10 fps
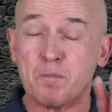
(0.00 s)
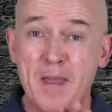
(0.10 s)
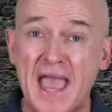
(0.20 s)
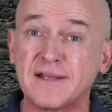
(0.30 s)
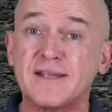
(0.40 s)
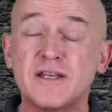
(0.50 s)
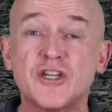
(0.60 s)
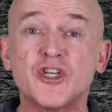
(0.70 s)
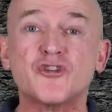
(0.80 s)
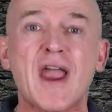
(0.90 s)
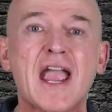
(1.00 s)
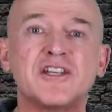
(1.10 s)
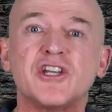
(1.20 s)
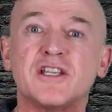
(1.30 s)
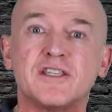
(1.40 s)
Back to
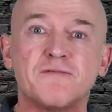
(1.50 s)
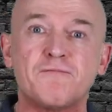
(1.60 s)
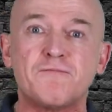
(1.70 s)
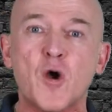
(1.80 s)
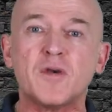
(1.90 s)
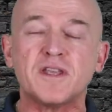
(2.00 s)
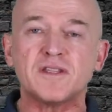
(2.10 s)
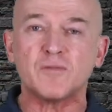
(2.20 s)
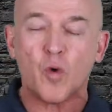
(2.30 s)
distractions. Focus.